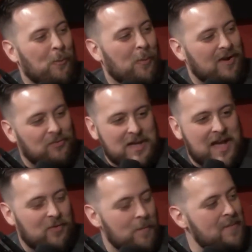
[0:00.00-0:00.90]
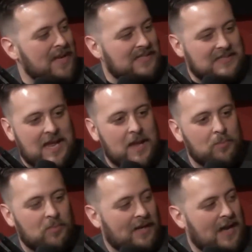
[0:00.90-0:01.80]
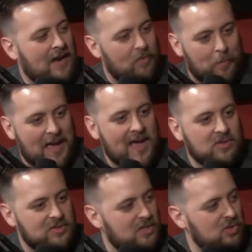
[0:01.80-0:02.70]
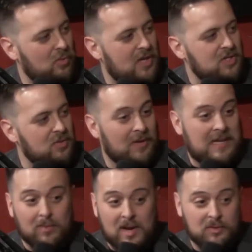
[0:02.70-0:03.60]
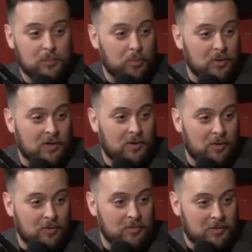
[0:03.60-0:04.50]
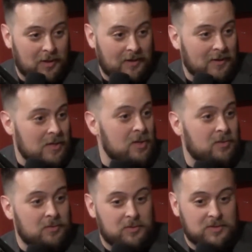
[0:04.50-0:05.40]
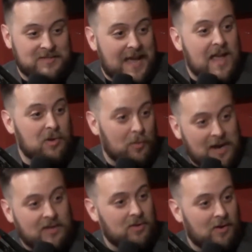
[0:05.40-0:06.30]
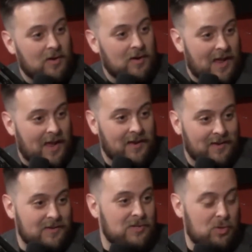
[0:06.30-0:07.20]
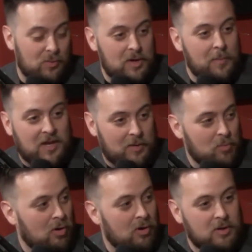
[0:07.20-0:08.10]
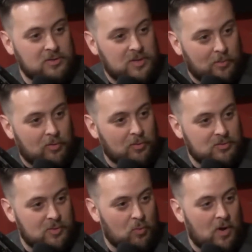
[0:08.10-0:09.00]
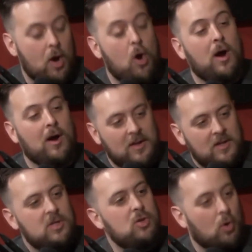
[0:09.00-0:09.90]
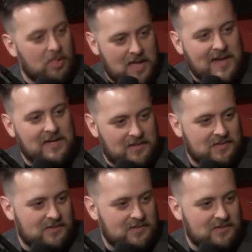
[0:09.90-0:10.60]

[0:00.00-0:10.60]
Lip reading: What if we have a mixtape, like kind of a battle situation where he writes a book called The Sad Director, and you end up getting murdered in some gruesome way, or your likeness.